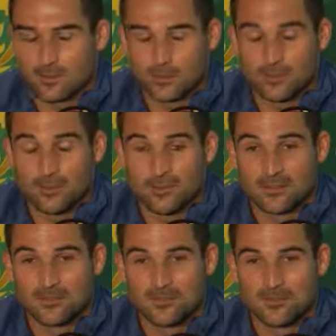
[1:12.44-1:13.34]
ball
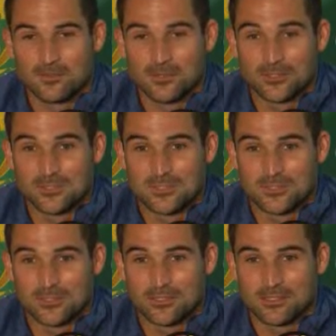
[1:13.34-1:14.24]
it would have looked
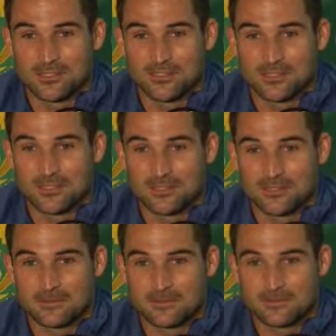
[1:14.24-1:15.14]
a lot different
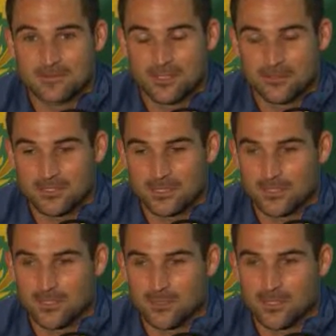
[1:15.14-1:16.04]
today. But
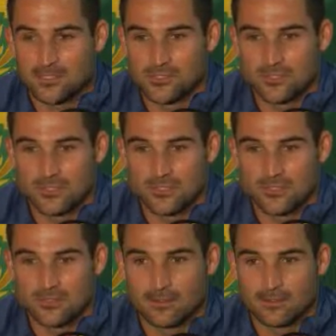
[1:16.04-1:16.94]
luckily we're only 2
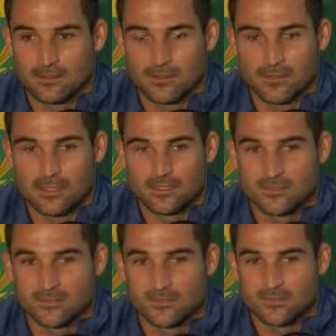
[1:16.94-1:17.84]
down and with
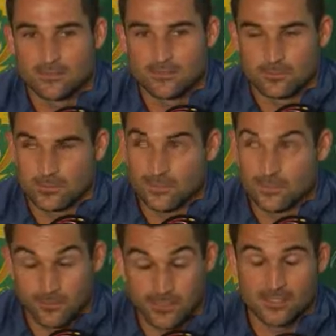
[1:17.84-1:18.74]
a
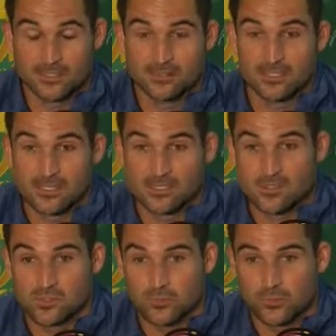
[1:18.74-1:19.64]
relatively
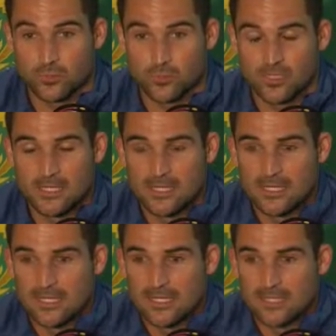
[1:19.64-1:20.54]
decent score on board.
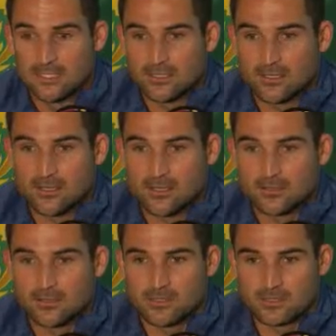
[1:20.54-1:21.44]
So
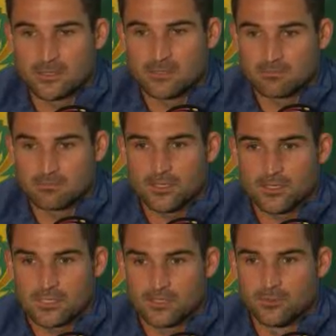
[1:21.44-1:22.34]
yeah, it's a bit
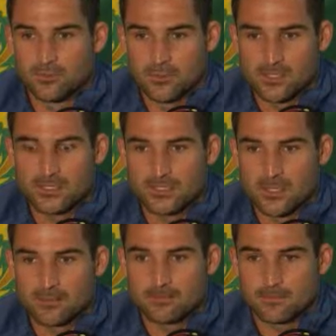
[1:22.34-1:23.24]
of sea movement,
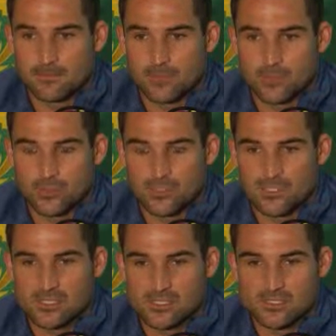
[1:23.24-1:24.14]
a bit more
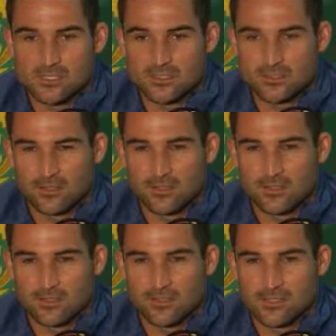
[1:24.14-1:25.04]
consistency in the
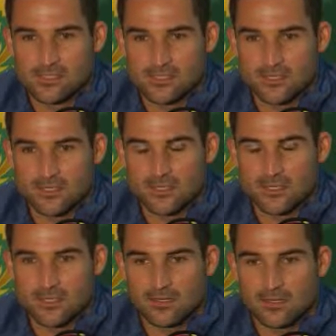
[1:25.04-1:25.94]
right areas, and
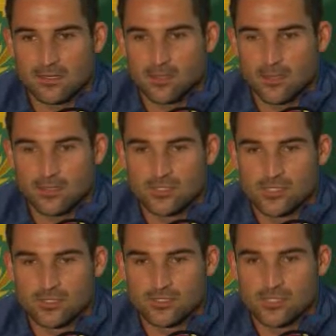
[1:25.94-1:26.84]
I think the
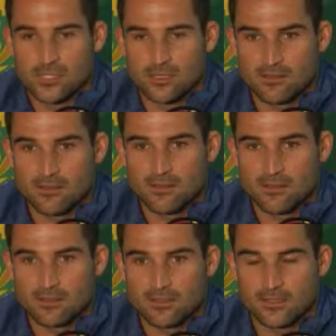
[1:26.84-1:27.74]
bowlers can also have
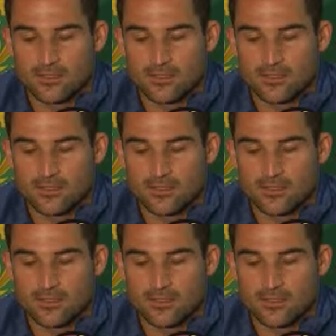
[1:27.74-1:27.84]
a